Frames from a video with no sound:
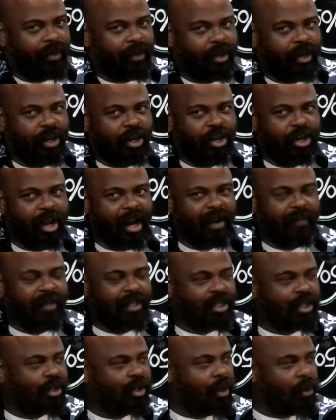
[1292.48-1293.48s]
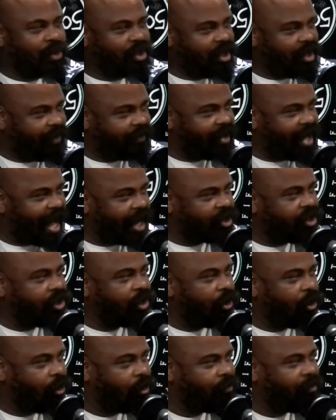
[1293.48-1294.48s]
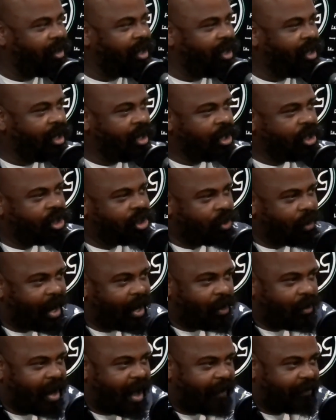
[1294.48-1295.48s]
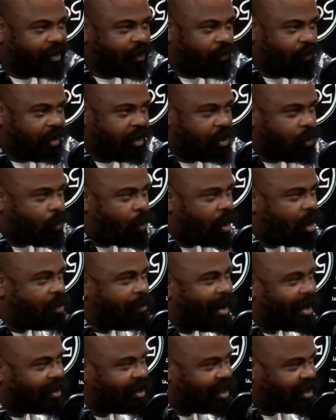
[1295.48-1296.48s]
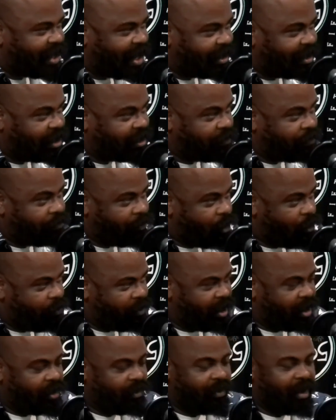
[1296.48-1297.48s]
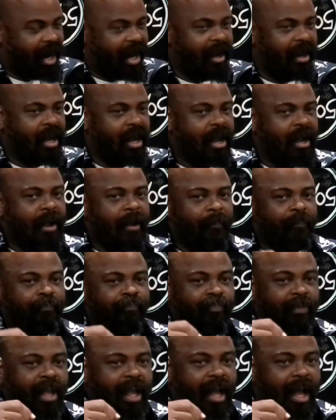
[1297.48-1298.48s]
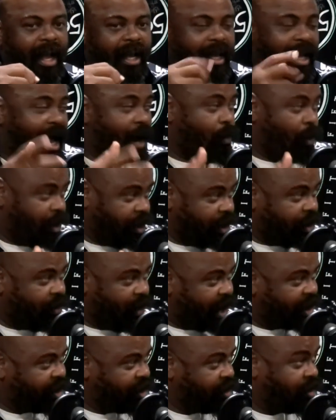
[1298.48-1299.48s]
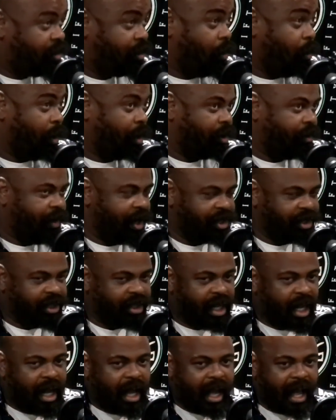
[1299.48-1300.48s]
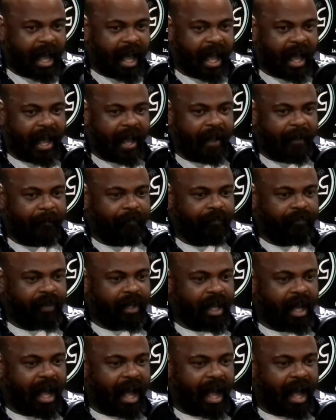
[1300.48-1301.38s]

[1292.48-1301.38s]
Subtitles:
None of it's close enough to actually hurt me, so I don't have to really worry about this at this moment, right? Again, I worked in corrections, still work in corrections, and